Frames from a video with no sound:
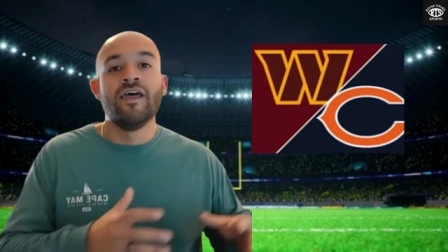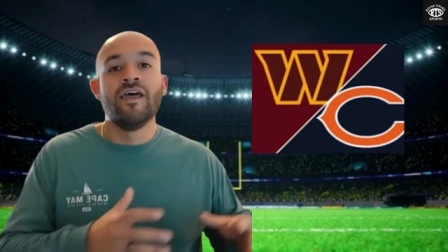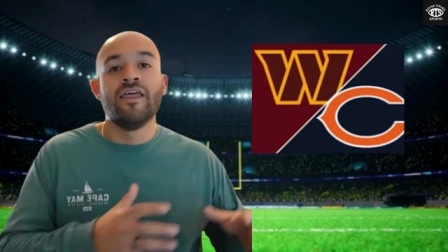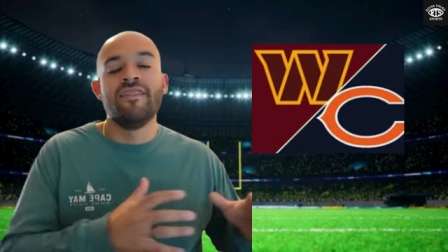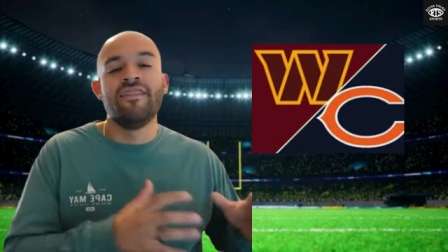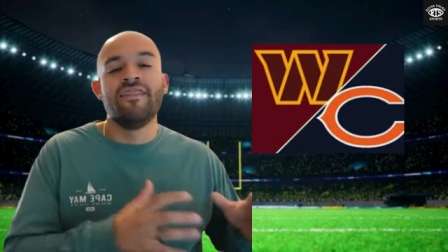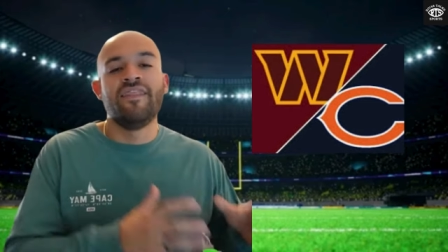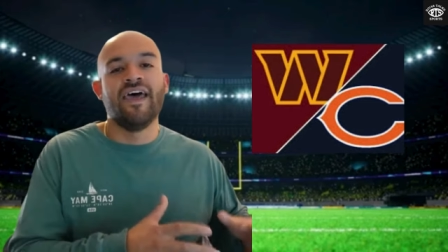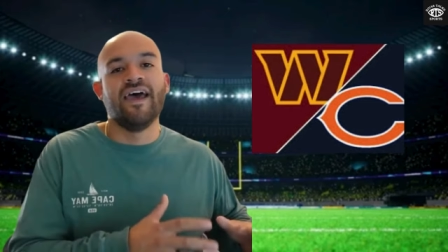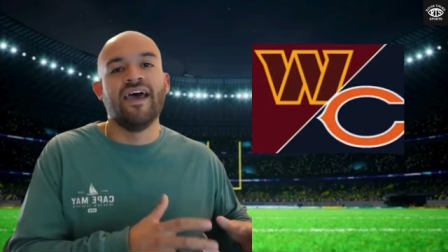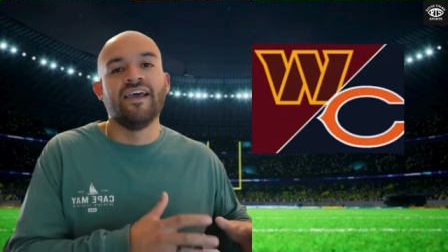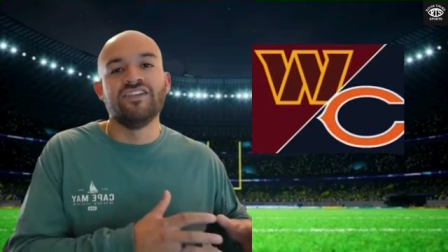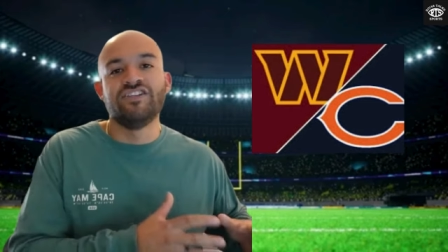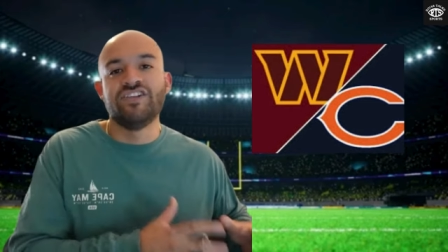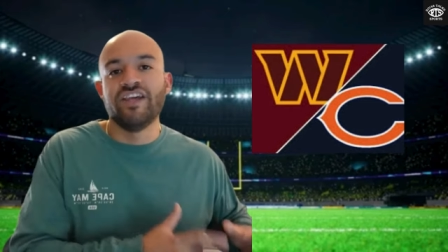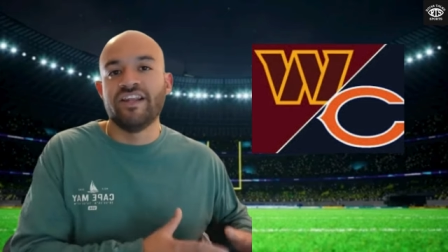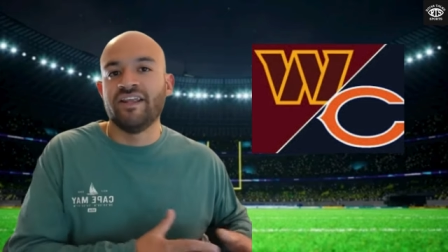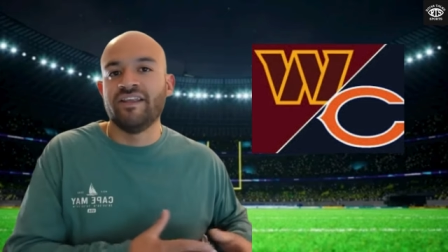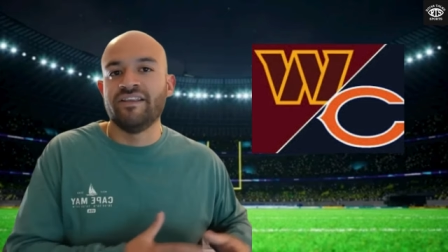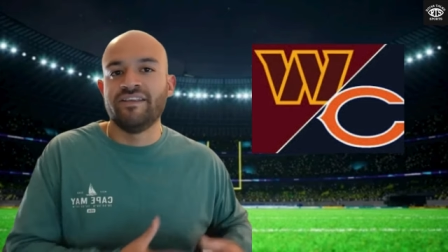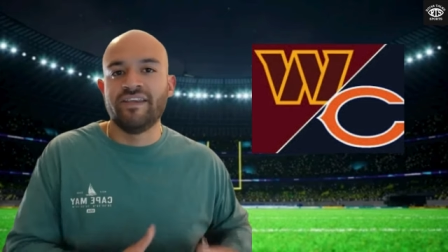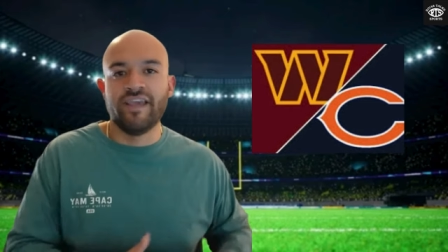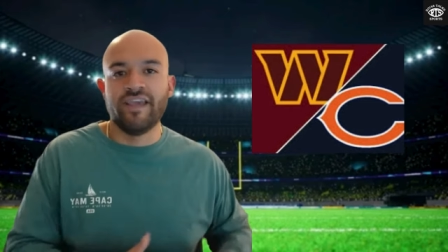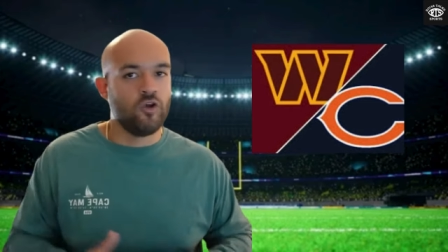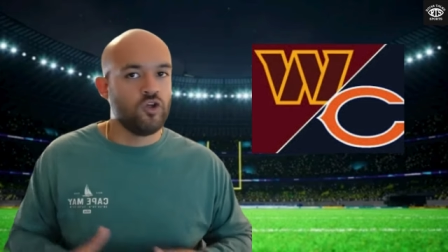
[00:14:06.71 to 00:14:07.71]
that
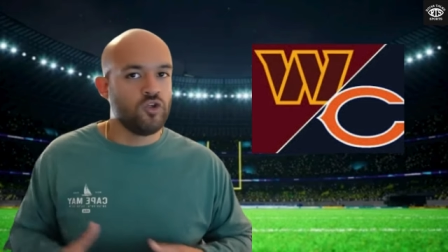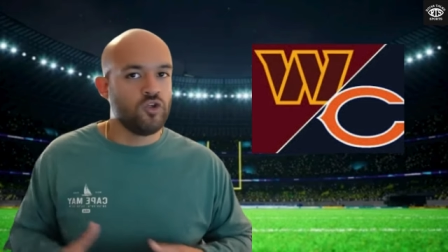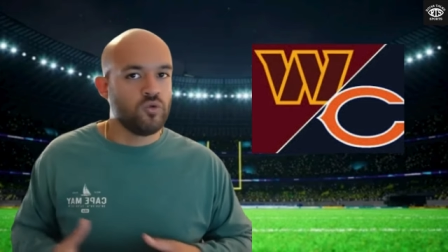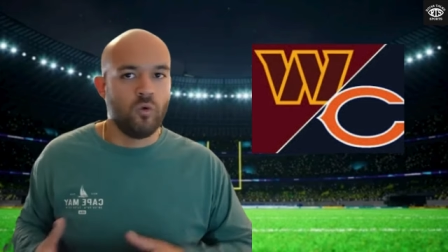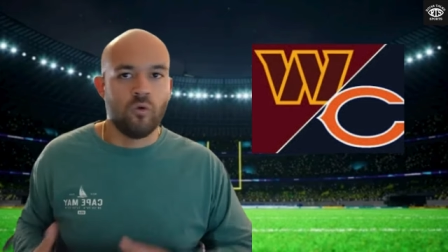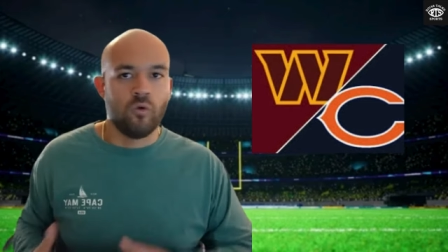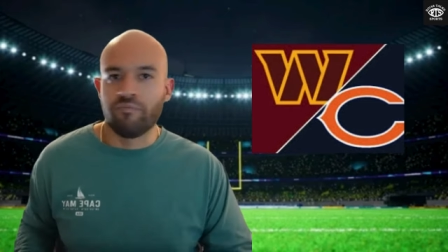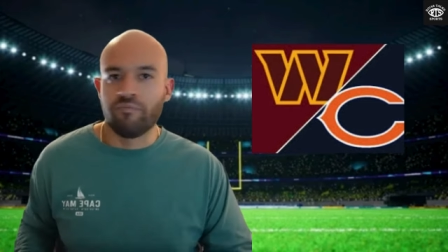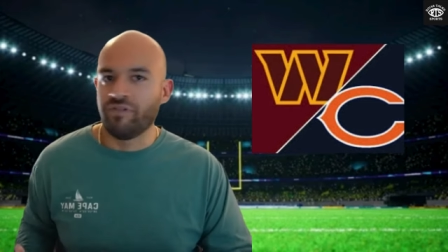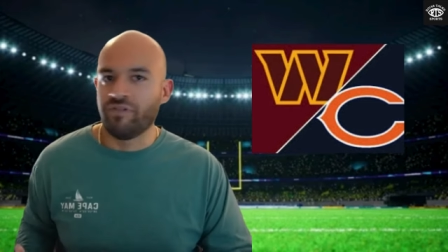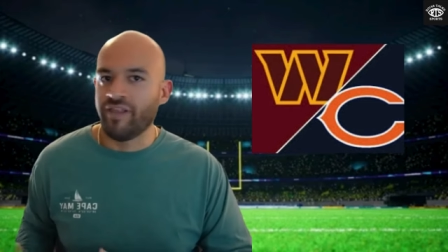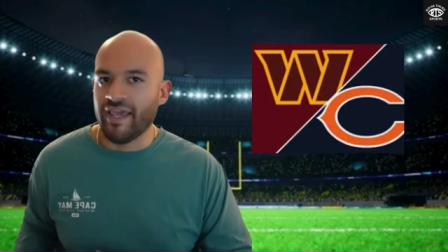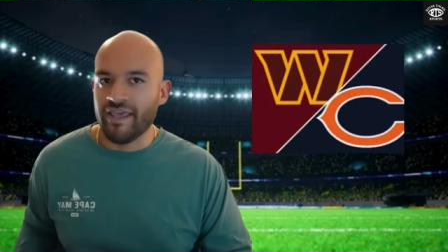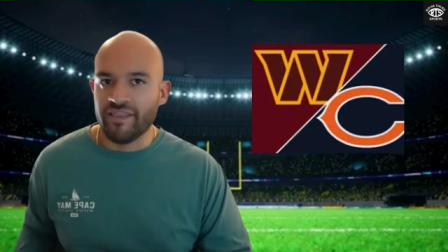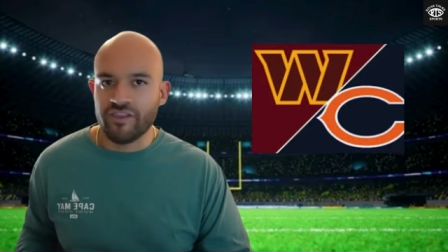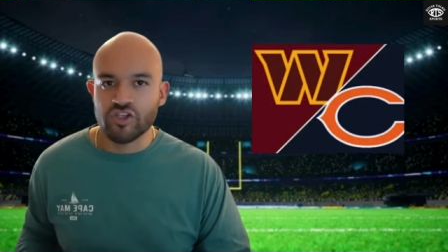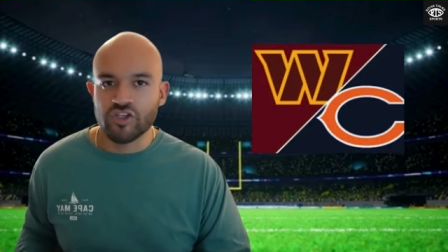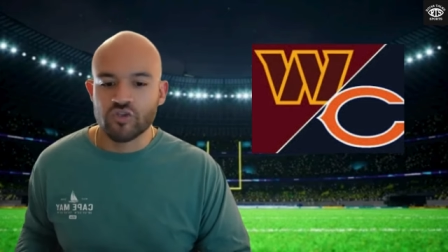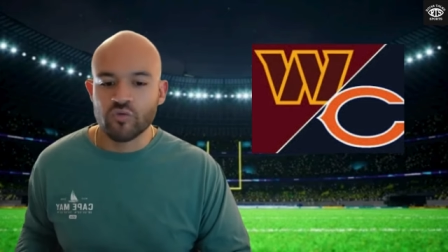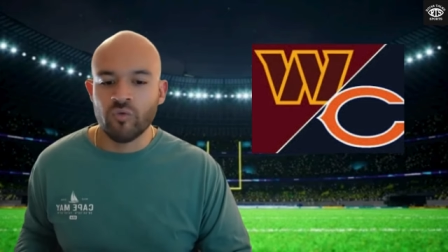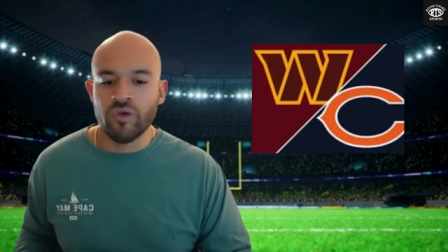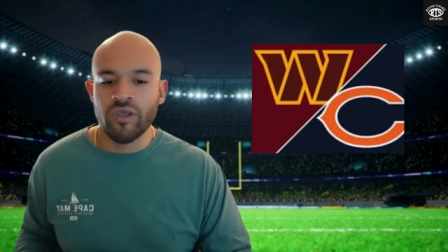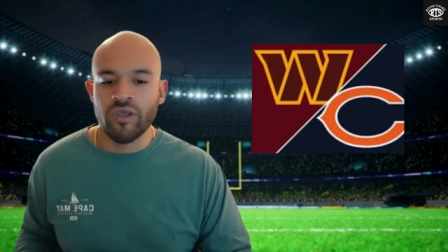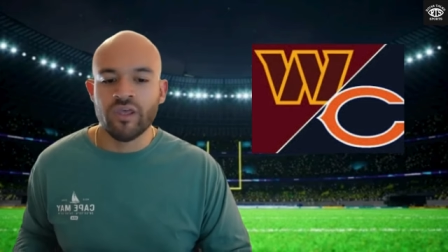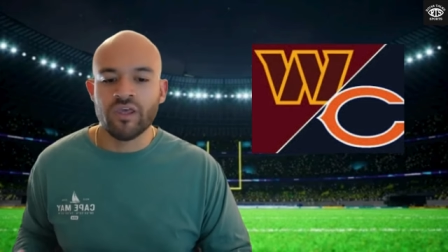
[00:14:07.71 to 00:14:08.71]
Jaden Daniels won't play
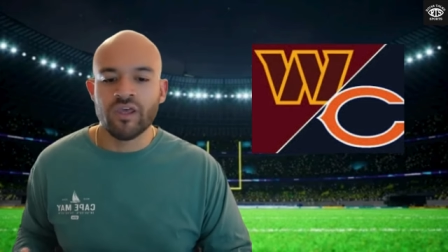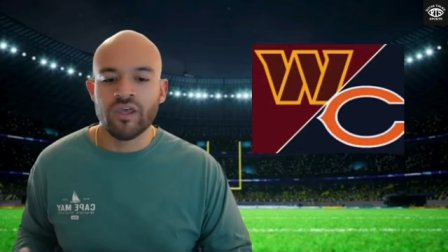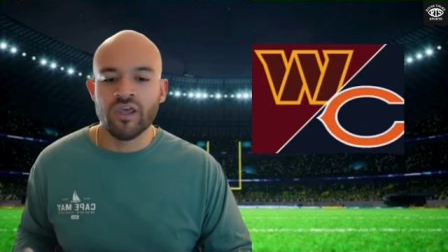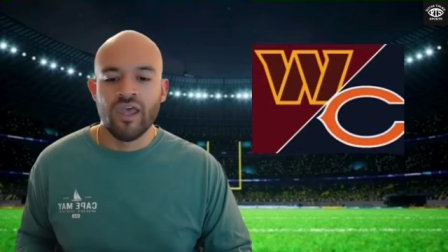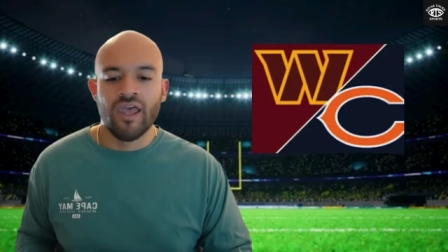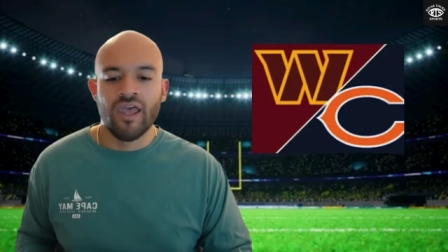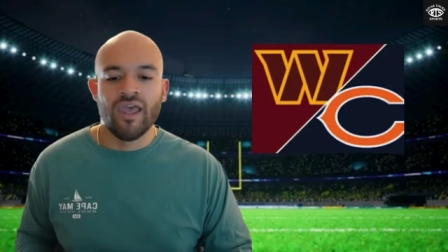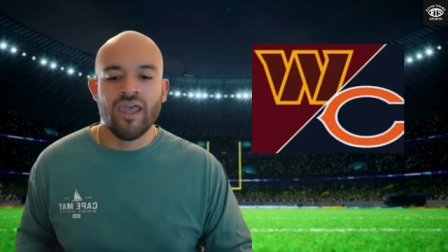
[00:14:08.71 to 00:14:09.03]
this week.